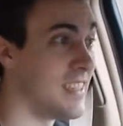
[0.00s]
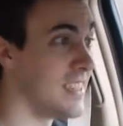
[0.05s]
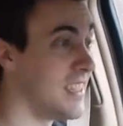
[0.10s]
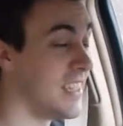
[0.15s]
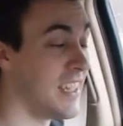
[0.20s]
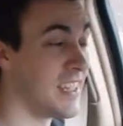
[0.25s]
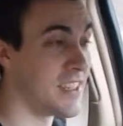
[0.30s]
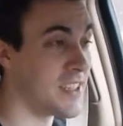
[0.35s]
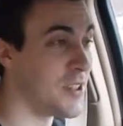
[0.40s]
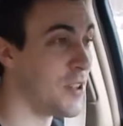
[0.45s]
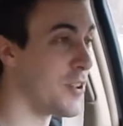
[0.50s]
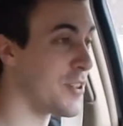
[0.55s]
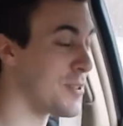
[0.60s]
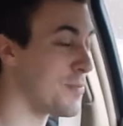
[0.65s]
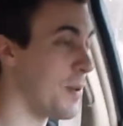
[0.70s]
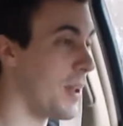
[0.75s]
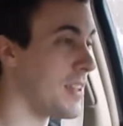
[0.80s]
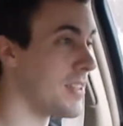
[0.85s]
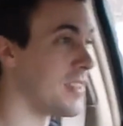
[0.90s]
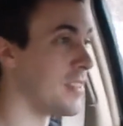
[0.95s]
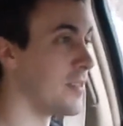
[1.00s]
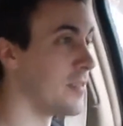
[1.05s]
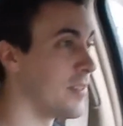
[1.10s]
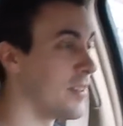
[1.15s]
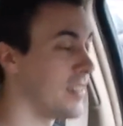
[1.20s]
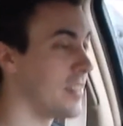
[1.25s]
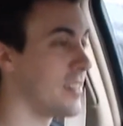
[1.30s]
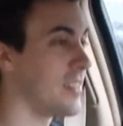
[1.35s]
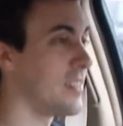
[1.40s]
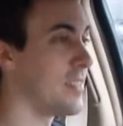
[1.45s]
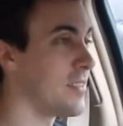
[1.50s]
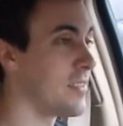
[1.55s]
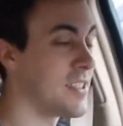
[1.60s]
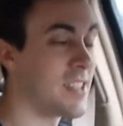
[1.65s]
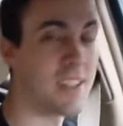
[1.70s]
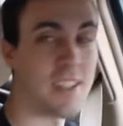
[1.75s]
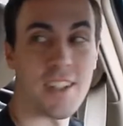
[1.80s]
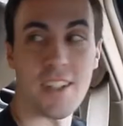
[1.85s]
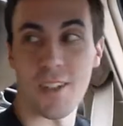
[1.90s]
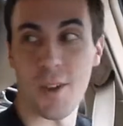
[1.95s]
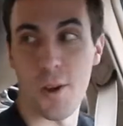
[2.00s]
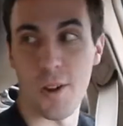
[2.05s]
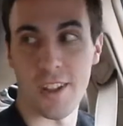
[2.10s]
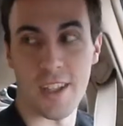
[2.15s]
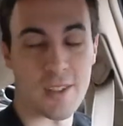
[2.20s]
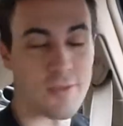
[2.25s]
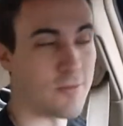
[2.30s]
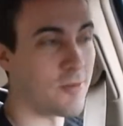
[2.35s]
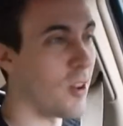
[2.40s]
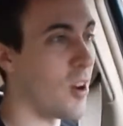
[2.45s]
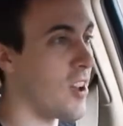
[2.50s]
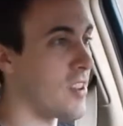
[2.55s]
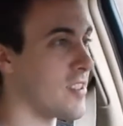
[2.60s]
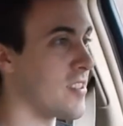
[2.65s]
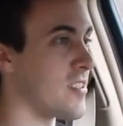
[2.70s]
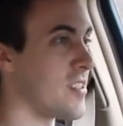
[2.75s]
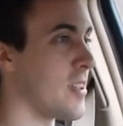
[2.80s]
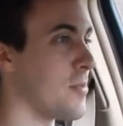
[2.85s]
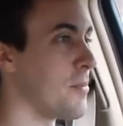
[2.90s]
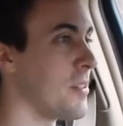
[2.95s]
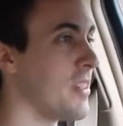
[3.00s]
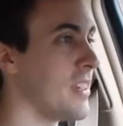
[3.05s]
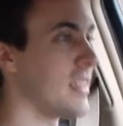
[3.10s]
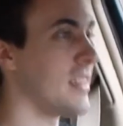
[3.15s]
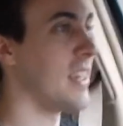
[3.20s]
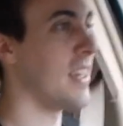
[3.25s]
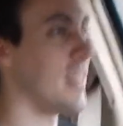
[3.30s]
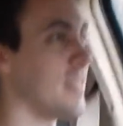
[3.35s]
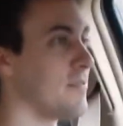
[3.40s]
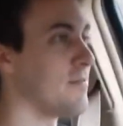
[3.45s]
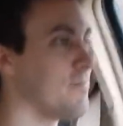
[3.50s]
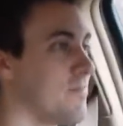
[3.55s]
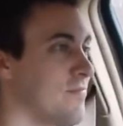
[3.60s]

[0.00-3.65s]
Eh, too expensive. I'm just gonna go to like Ross or something like that.